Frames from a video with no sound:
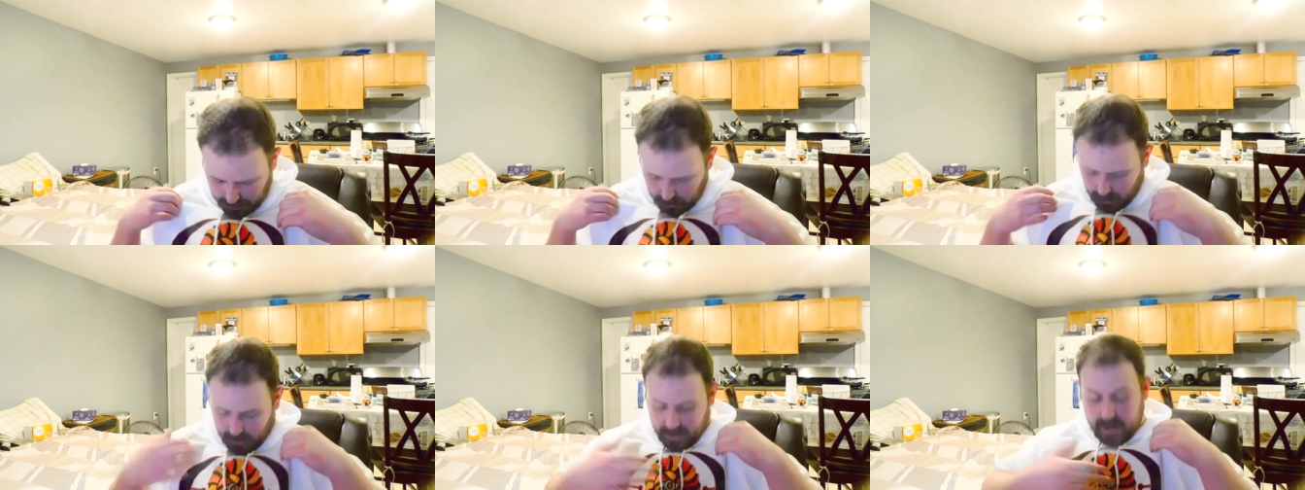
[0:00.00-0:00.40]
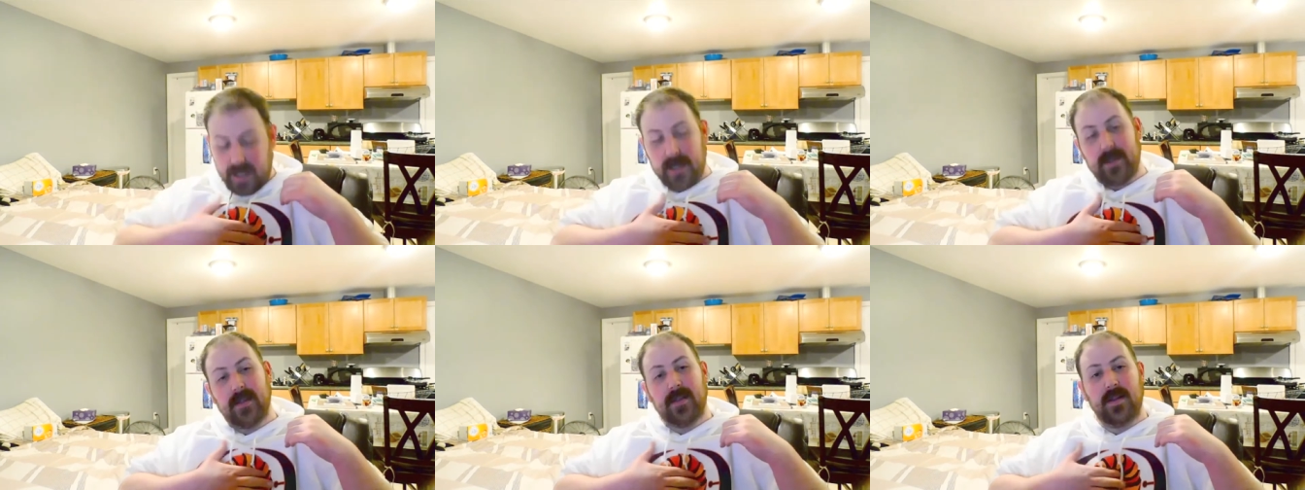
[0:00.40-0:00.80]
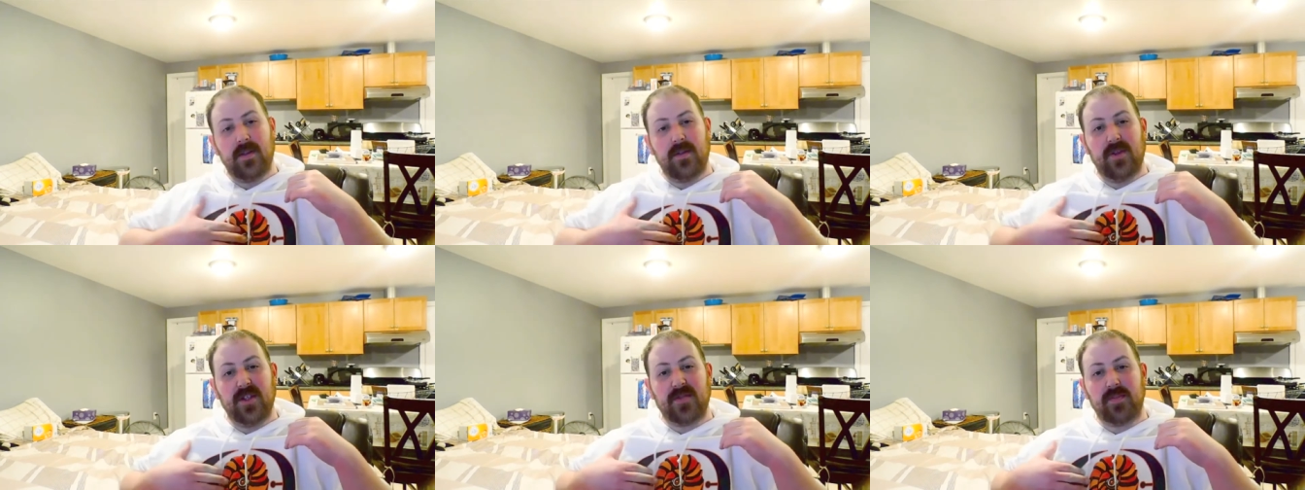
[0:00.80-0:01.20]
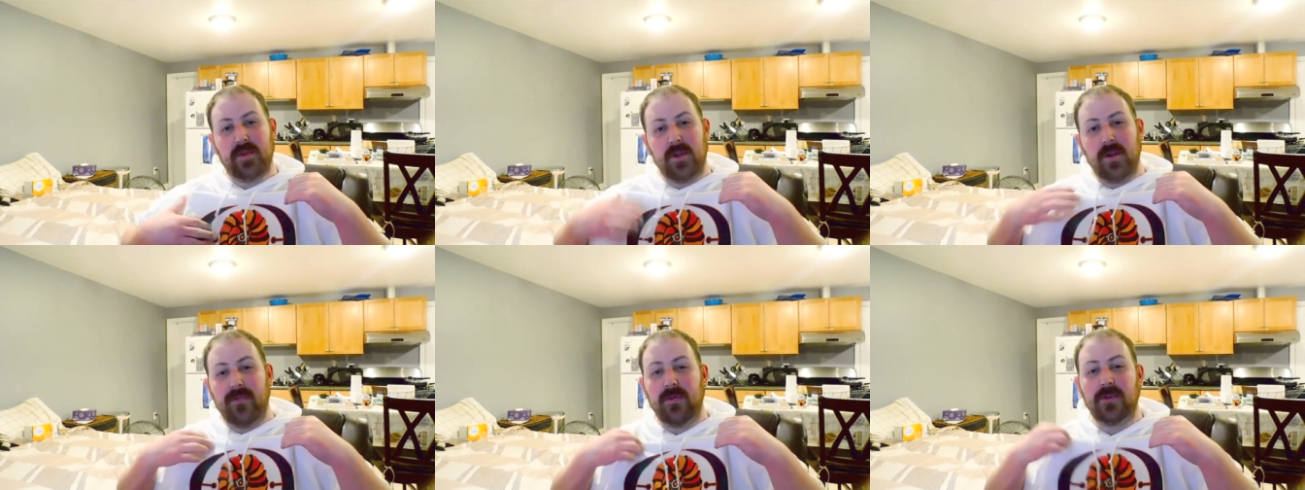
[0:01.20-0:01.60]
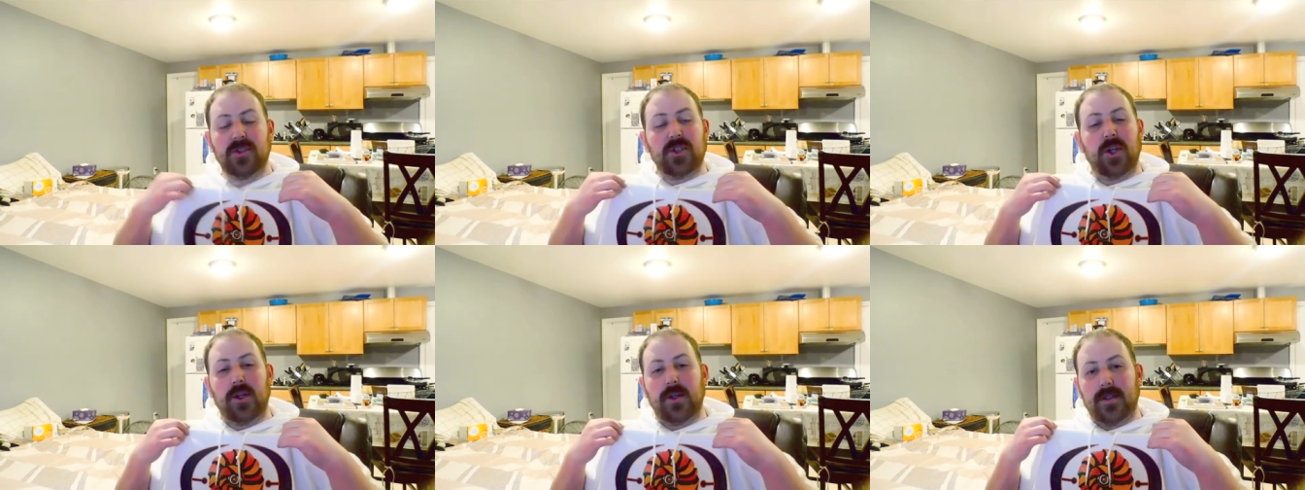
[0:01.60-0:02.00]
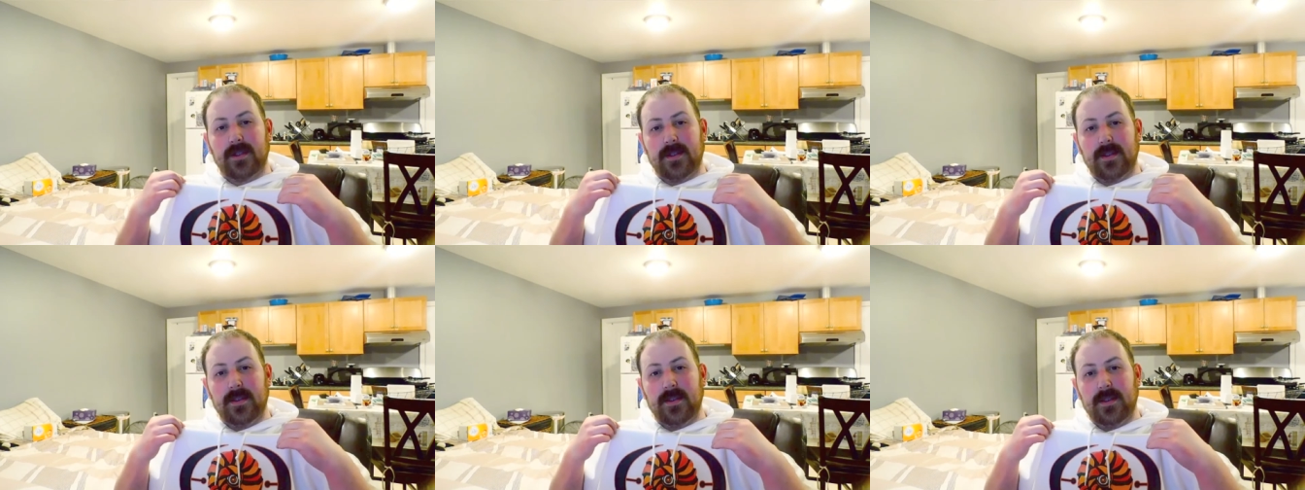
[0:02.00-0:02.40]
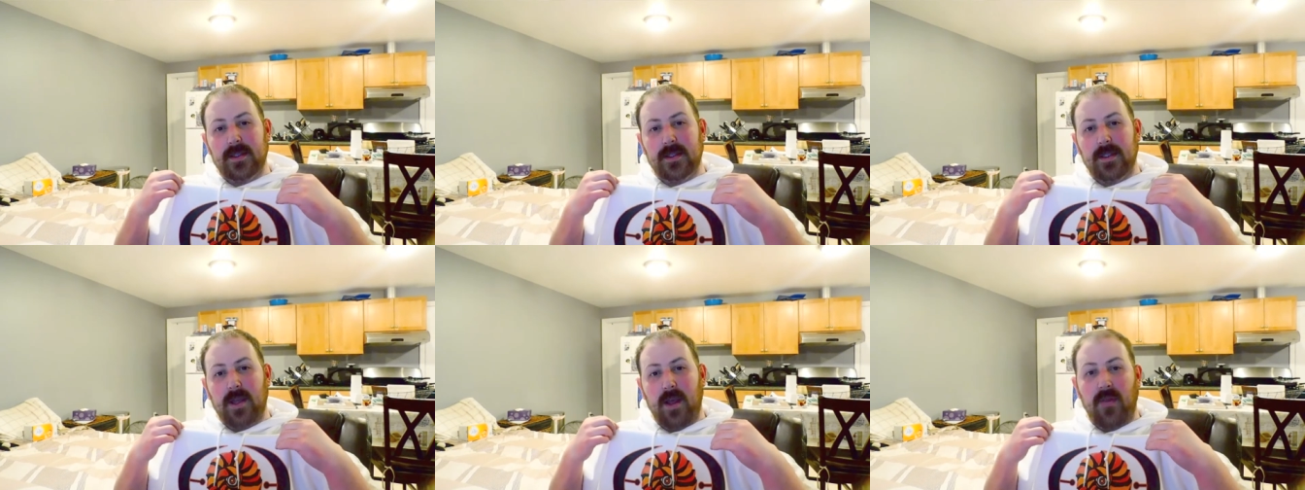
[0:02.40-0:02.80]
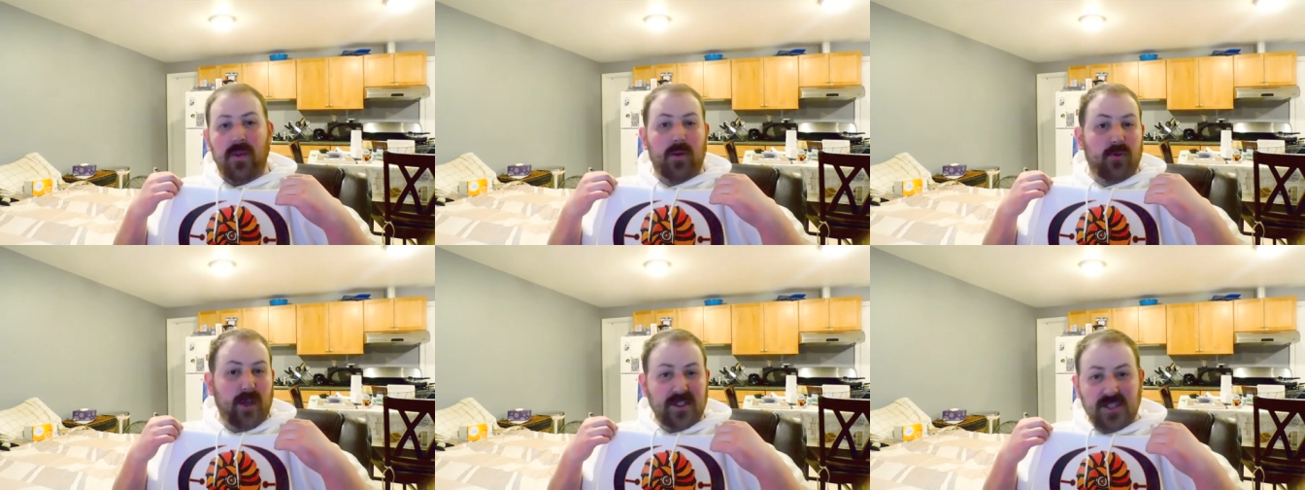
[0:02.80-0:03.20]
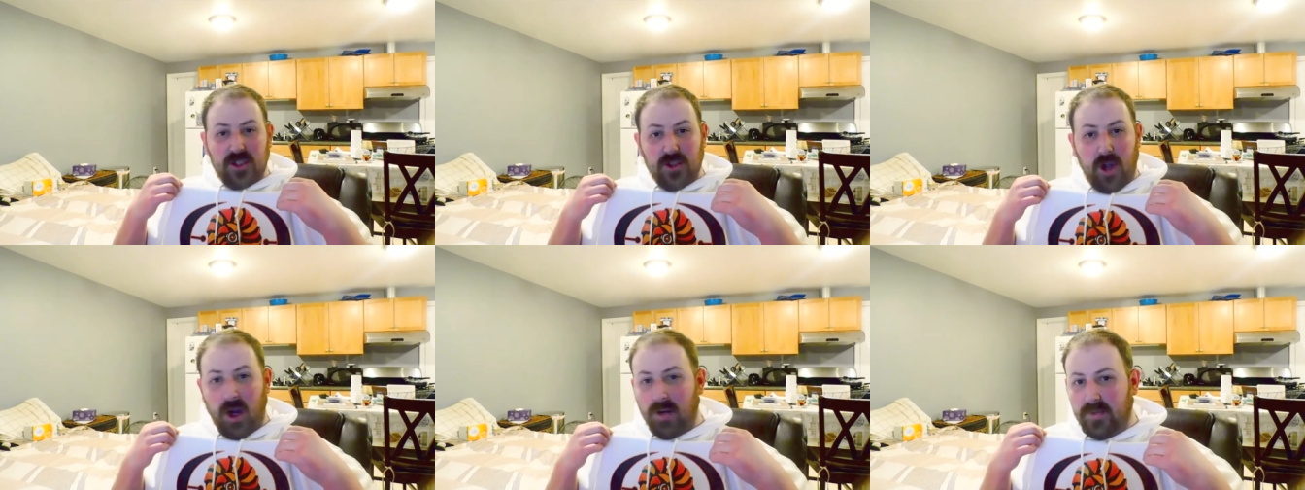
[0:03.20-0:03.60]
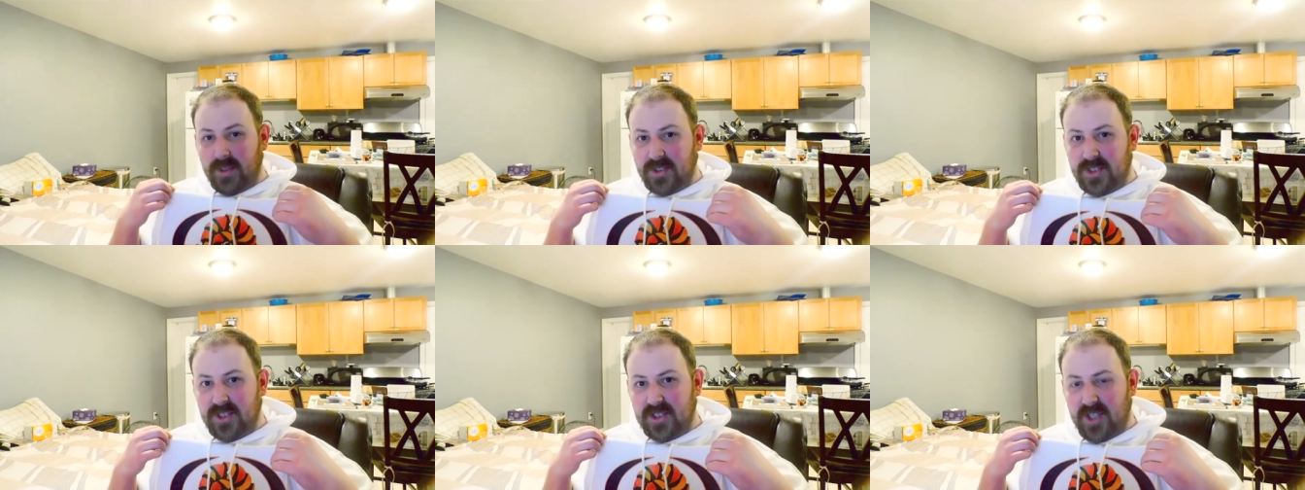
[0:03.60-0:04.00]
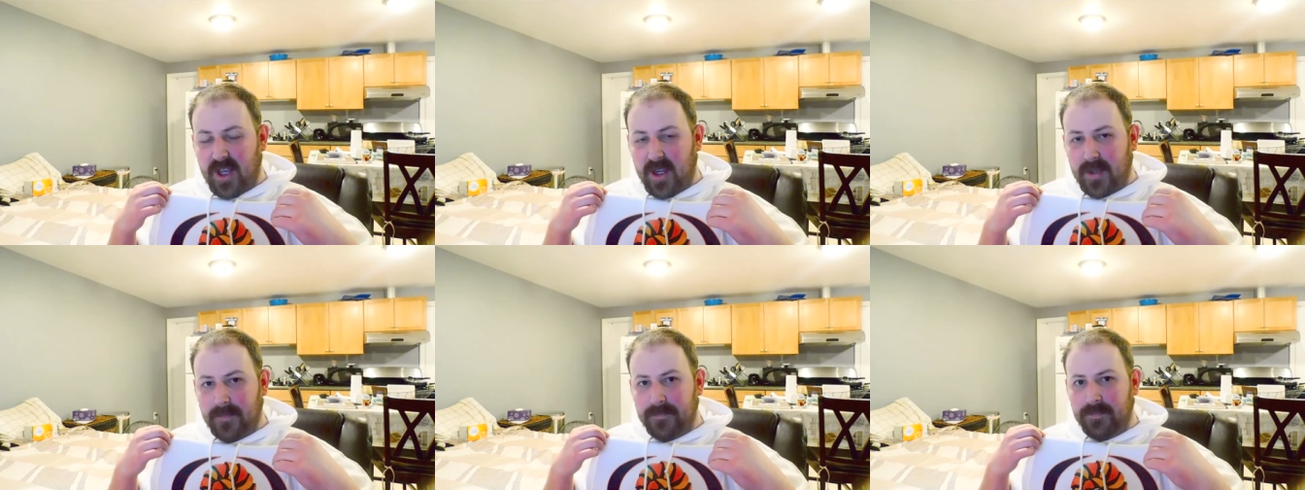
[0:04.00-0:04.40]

you can get this beautiful shirt, the Crescent Nautilus design,